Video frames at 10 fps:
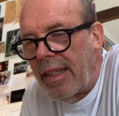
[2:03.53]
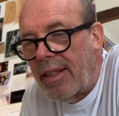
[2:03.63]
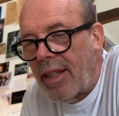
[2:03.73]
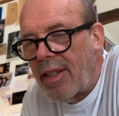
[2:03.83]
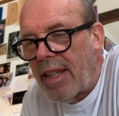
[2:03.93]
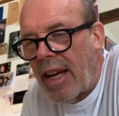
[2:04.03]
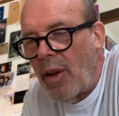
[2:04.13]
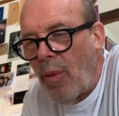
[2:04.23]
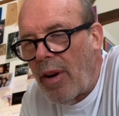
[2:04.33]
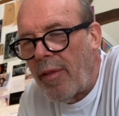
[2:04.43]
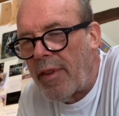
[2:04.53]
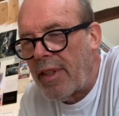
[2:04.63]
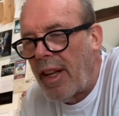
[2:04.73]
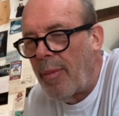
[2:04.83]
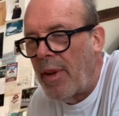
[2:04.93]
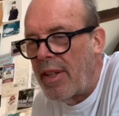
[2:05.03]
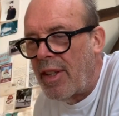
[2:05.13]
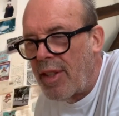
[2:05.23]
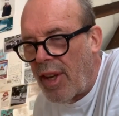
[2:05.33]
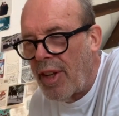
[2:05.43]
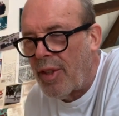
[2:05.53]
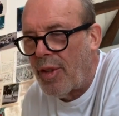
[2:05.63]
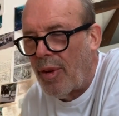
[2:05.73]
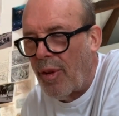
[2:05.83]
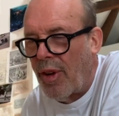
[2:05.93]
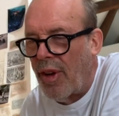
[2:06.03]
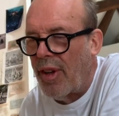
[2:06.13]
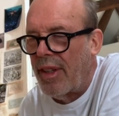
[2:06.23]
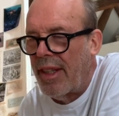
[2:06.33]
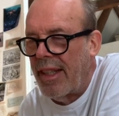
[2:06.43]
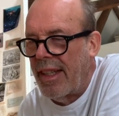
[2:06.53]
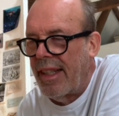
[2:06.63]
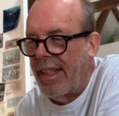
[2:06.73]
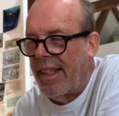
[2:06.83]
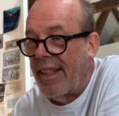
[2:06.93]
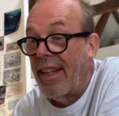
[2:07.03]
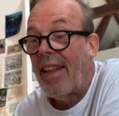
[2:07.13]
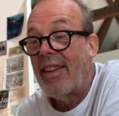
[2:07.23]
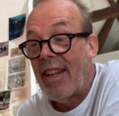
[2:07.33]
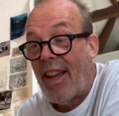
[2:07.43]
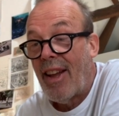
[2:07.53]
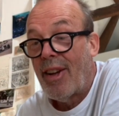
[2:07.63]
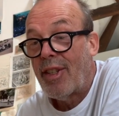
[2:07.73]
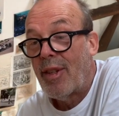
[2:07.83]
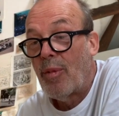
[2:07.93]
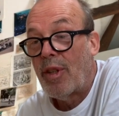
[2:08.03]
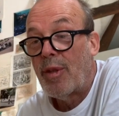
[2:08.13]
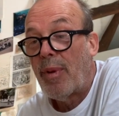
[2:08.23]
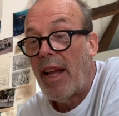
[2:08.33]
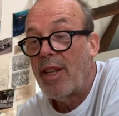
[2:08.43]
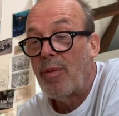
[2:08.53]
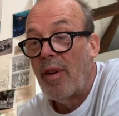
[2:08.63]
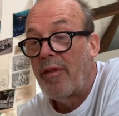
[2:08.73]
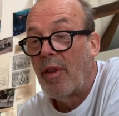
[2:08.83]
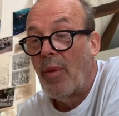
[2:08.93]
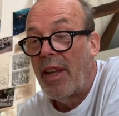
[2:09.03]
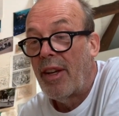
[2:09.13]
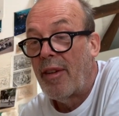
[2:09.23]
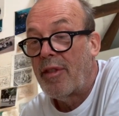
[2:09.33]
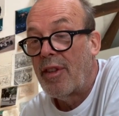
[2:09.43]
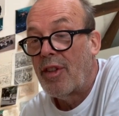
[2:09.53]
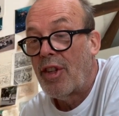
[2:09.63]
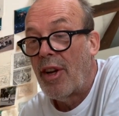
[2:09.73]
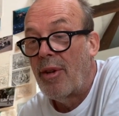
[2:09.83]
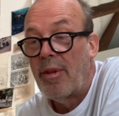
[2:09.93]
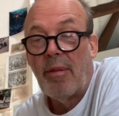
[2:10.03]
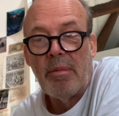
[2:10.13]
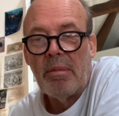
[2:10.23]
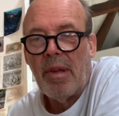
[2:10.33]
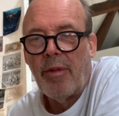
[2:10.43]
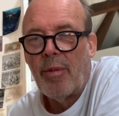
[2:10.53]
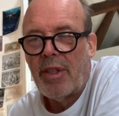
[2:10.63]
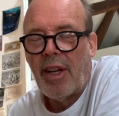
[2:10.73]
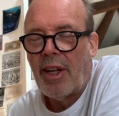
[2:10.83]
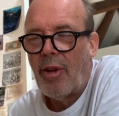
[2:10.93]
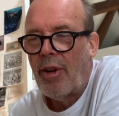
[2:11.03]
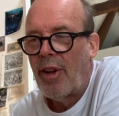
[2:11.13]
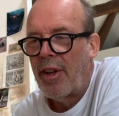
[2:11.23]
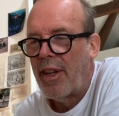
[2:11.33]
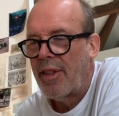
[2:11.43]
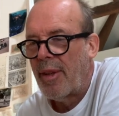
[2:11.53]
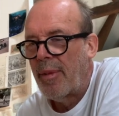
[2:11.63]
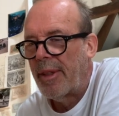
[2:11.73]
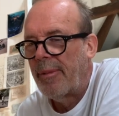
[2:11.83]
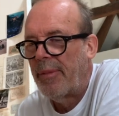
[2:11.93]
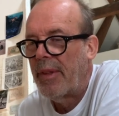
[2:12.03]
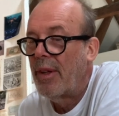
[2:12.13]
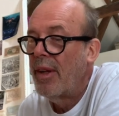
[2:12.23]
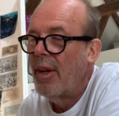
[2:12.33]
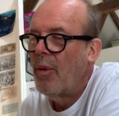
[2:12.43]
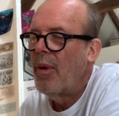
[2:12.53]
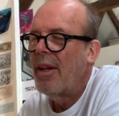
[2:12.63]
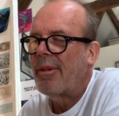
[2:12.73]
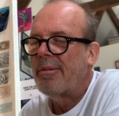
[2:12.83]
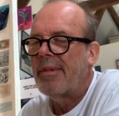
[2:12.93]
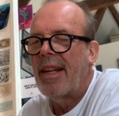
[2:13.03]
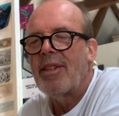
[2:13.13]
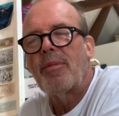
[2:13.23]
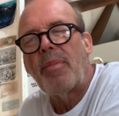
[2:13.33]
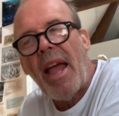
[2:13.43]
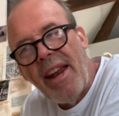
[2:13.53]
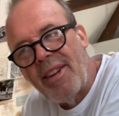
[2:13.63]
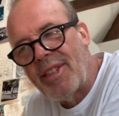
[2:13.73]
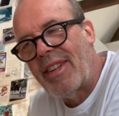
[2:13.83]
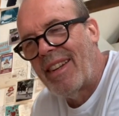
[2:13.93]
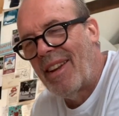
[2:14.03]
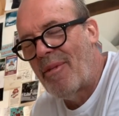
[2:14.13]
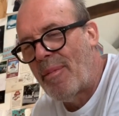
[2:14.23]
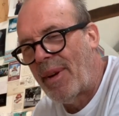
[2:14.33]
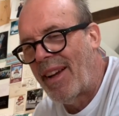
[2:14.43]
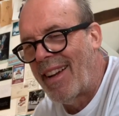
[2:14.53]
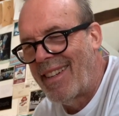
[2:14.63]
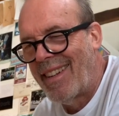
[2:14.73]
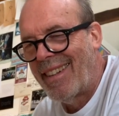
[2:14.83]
Does Danny wonder if it's going to be a disaster or not? The other day I asked him what his plans were for the week after the show, if he was going to go on holiday or something. Well, that depends, he replied.